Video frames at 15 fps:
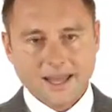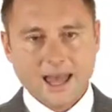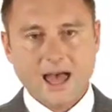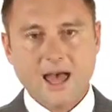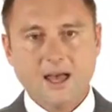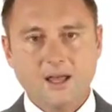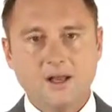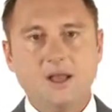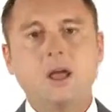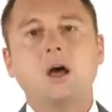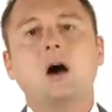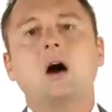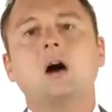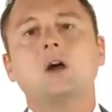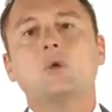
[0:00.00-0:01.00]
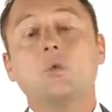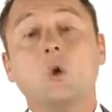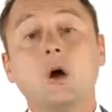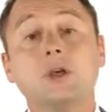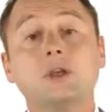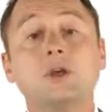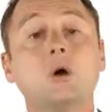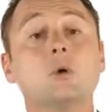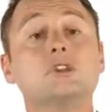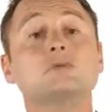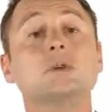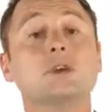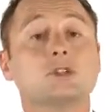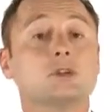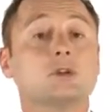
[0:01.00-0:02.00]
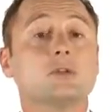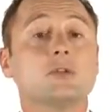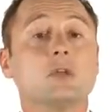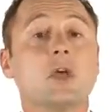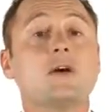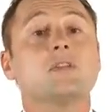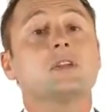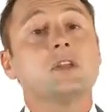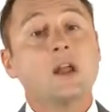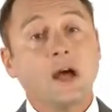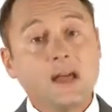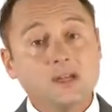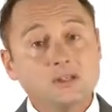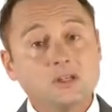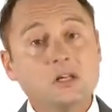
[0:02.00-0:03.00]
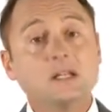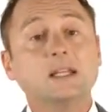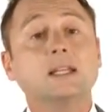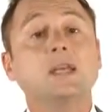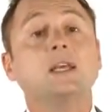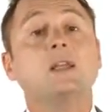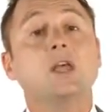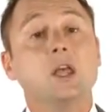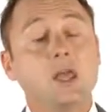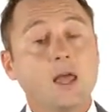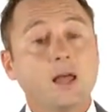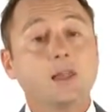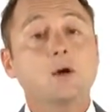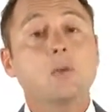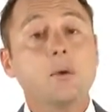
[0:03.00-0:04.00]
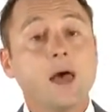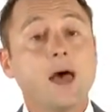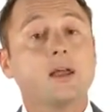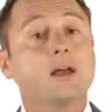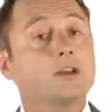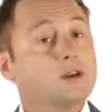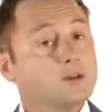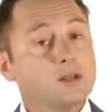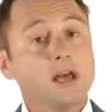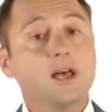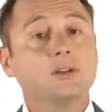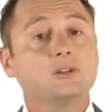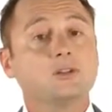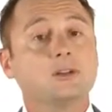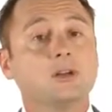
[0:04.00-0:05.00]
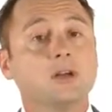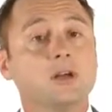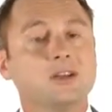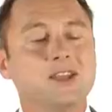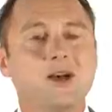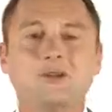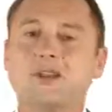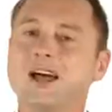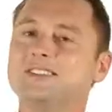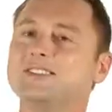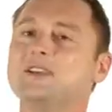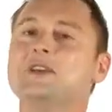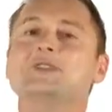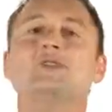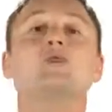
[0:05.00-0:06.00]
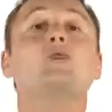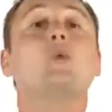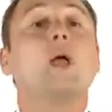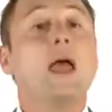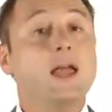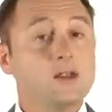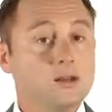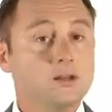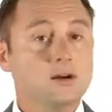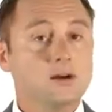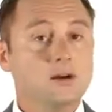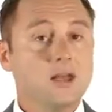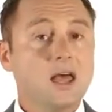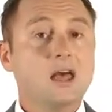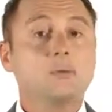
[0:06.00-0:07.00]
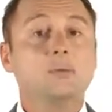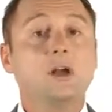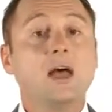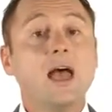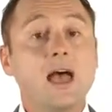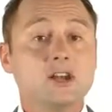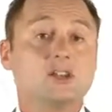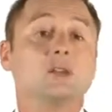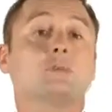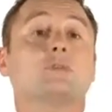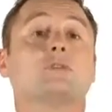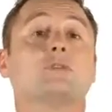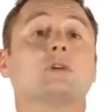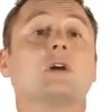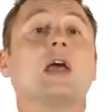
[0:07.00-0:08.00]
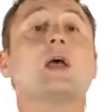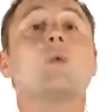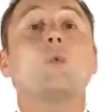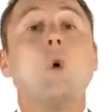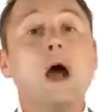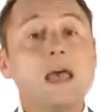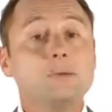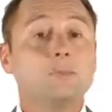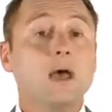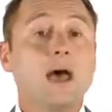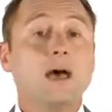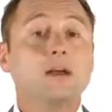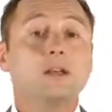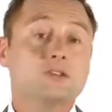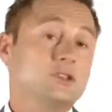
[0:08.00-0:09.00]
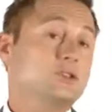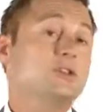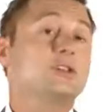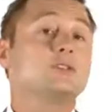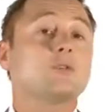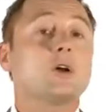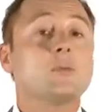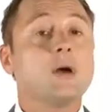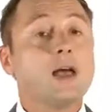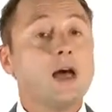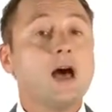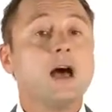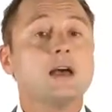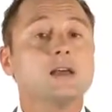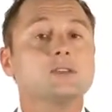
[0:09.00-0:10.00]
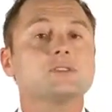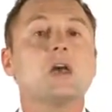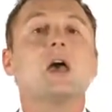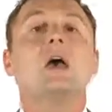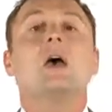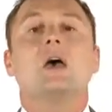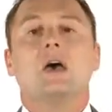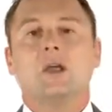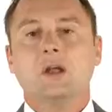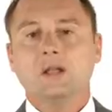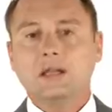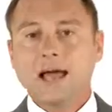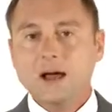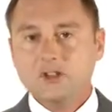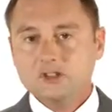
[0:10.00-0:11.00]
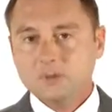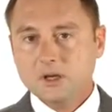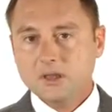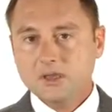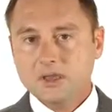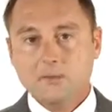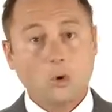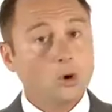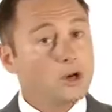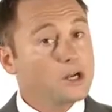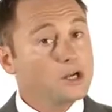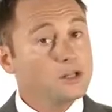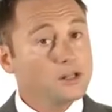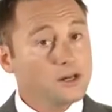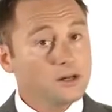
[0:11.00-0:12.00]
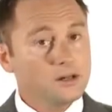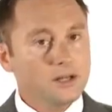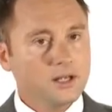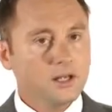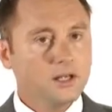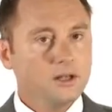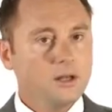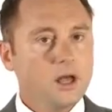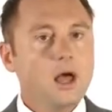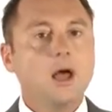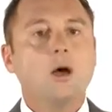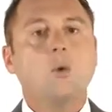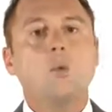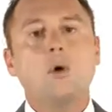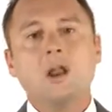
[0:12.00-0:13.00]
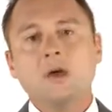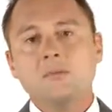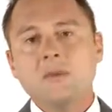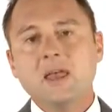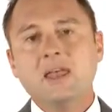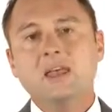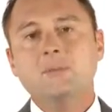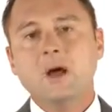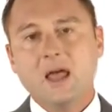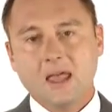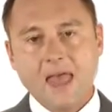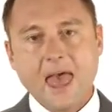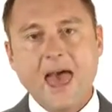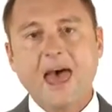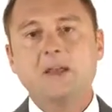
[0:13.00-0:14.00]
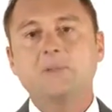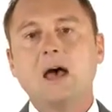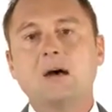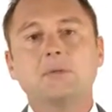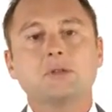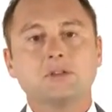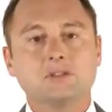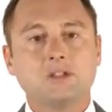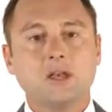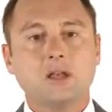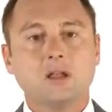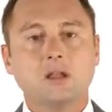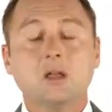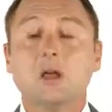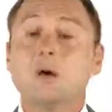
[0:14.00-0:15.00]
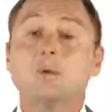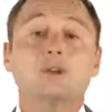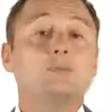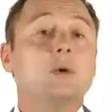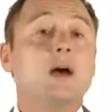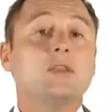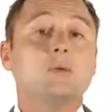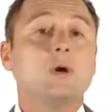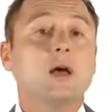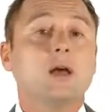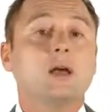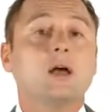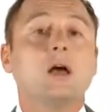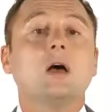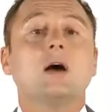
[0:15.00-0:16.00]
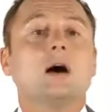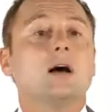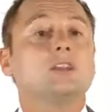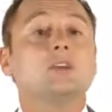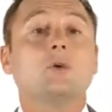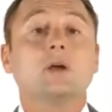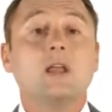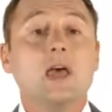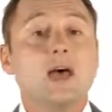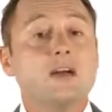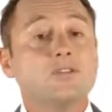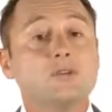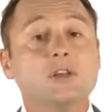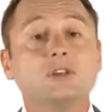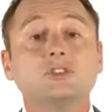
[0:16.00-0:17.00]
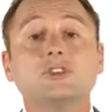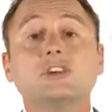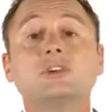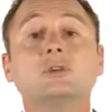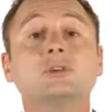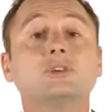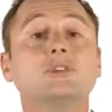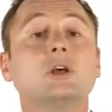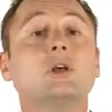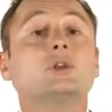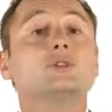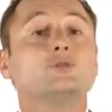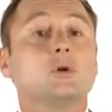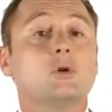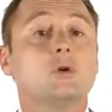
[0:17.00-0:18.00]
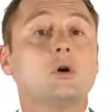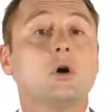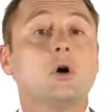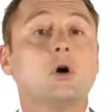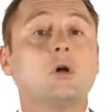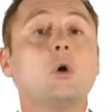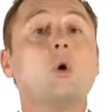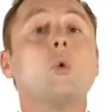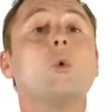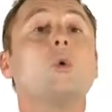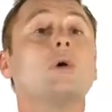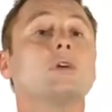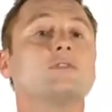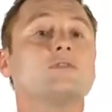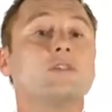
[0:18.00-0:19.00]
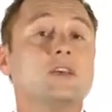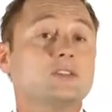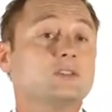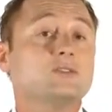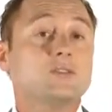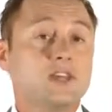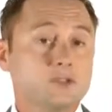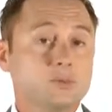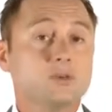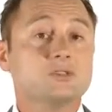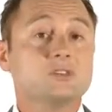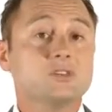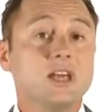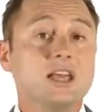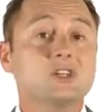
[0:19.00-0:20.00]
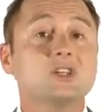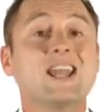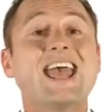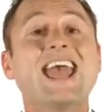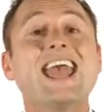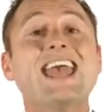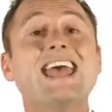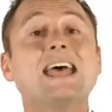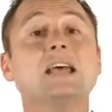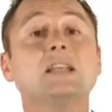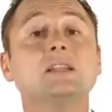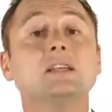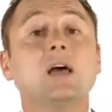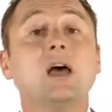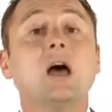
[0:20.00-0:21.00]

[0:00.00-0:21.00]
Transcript: CAD, I want you to always make sure that you have a nice, clean, yellow pad on your desk. Now, not to get too granular, but I actually prefer a white pad because it's easier on my eyes and allows me to think more clearly when I'm making my CAD map of the sale, which, by the way, I do on every single sales phone call or face-to-face presentation, and